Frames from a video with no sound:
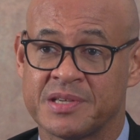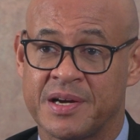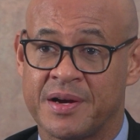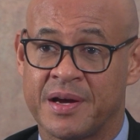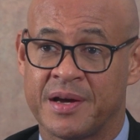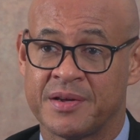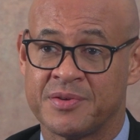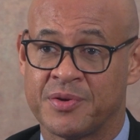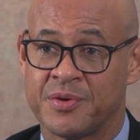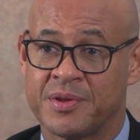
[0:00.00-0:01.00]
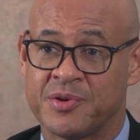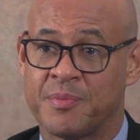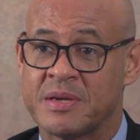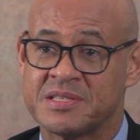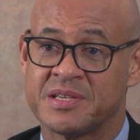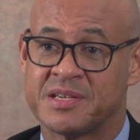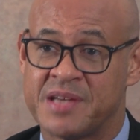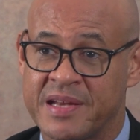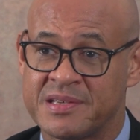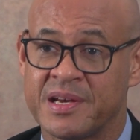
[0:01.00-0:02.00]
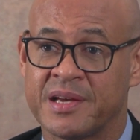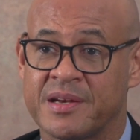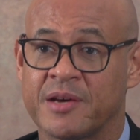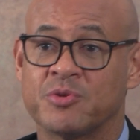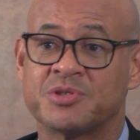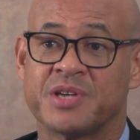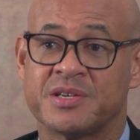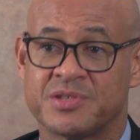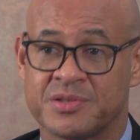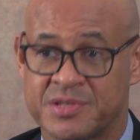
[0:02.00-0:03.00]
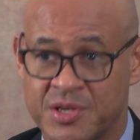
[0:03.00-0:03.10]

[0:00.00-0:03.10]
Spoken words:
the domestic debt negotiations,